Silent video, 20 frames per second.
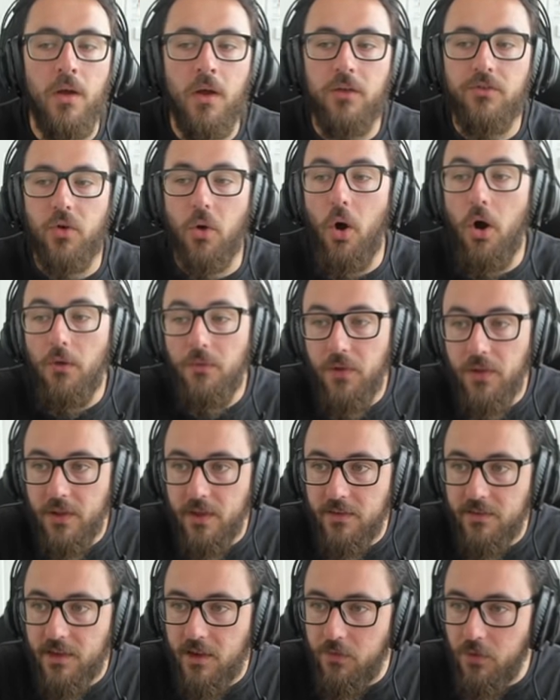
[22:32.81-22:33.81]
So hopefully
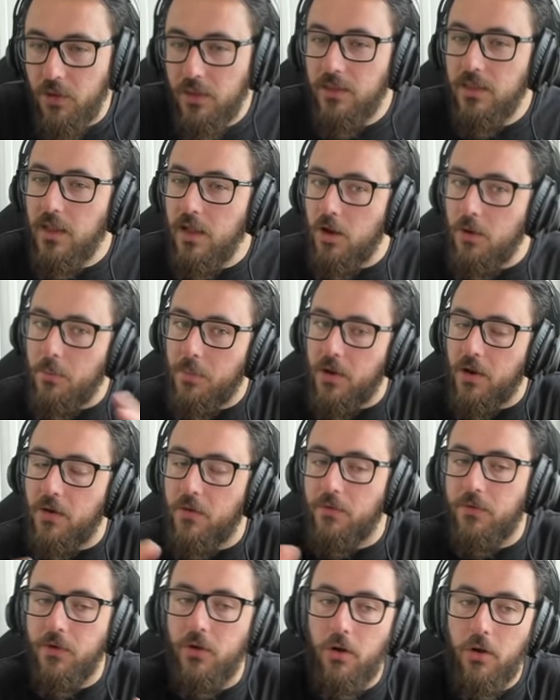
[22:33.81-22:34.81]
these give you a little bit
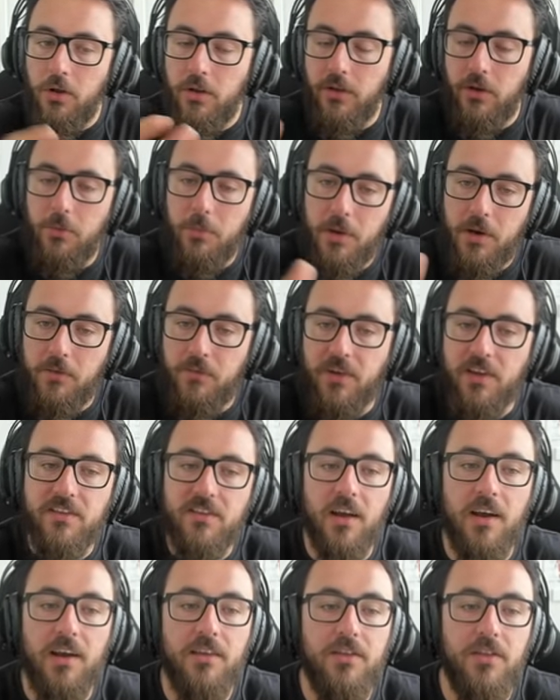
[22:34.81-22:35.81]
of, you know, a little bit of
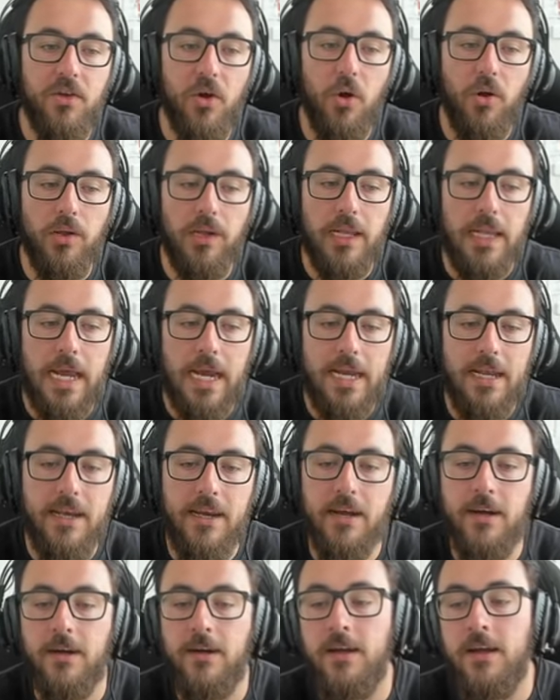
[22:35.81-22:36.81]
insight into the early lane
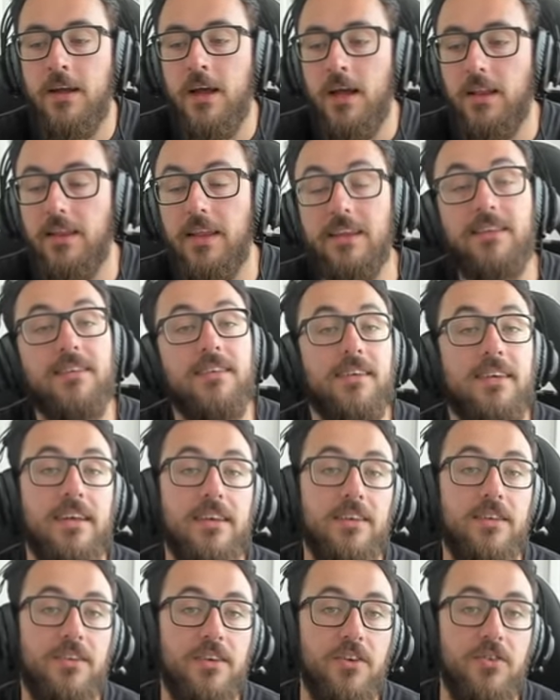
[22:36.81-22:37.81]
here. Let's
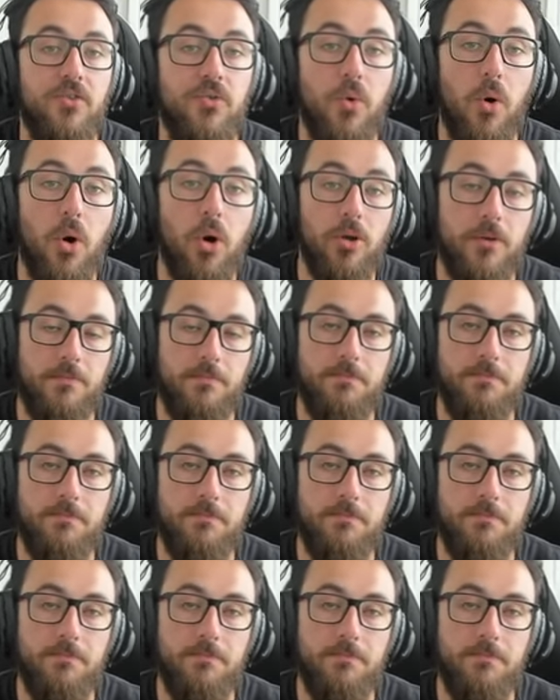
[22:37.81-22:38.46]
continue on.